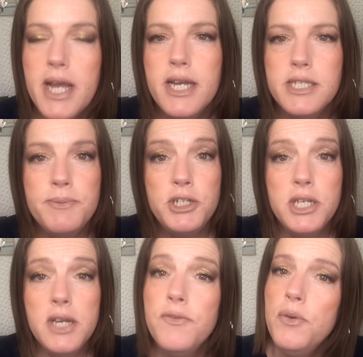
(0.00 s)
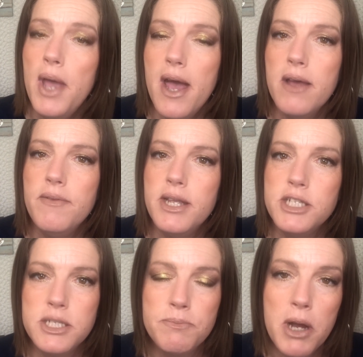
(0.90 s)
especially if you have
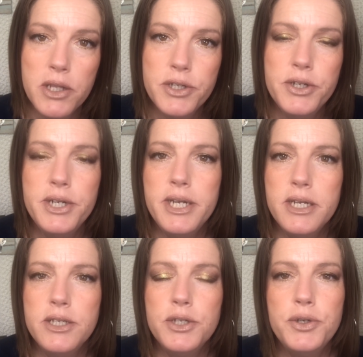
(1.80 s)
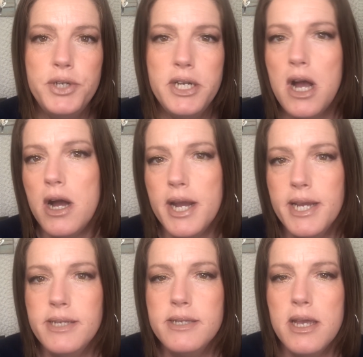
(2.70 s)
smaller and hooded
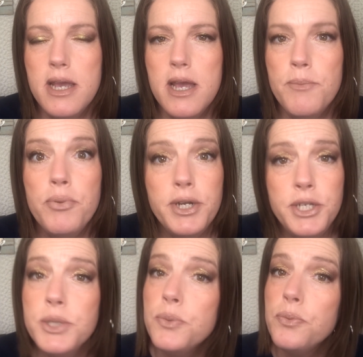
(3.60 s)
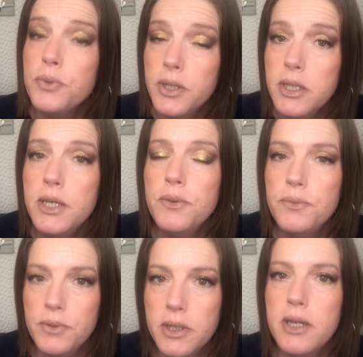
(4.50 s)
eyes, brushes
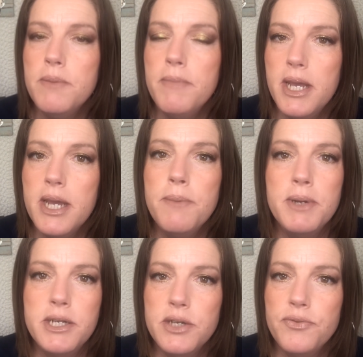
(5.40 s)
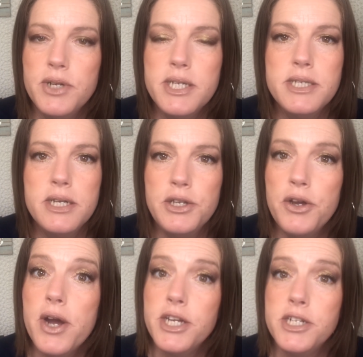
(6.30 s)
really make a big difference in your
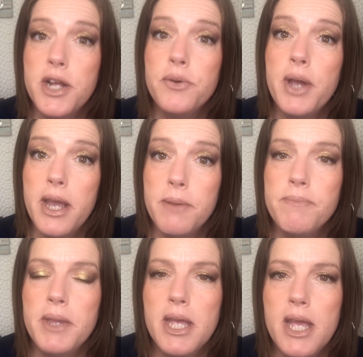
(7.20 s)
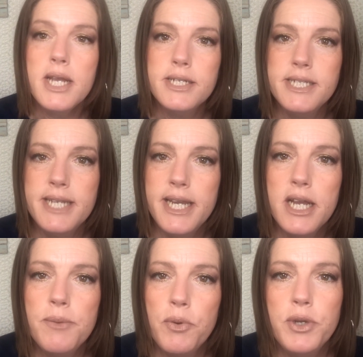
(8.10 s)
eyeshadow game. Today
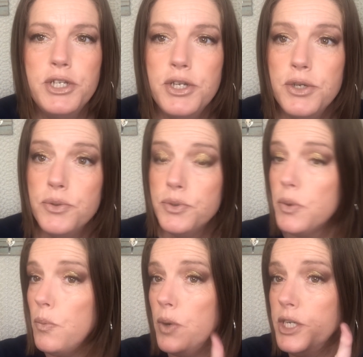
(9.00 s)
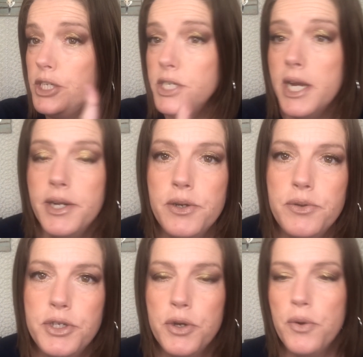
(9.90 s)
I'm going to use one shadow
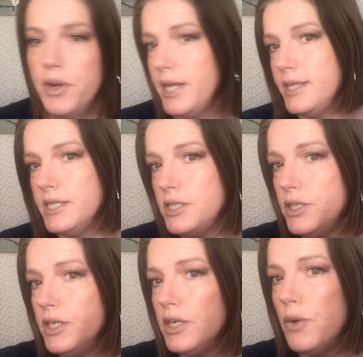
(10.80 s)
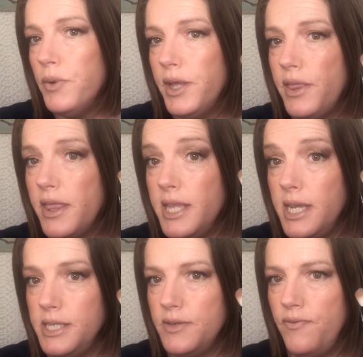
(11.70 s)
to create this look with
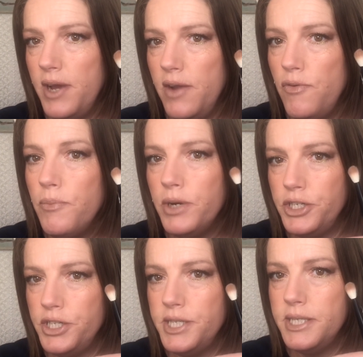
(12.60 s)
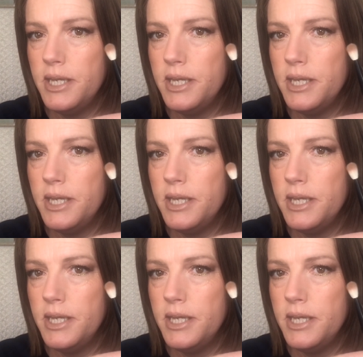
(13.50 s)
these 5 brushes.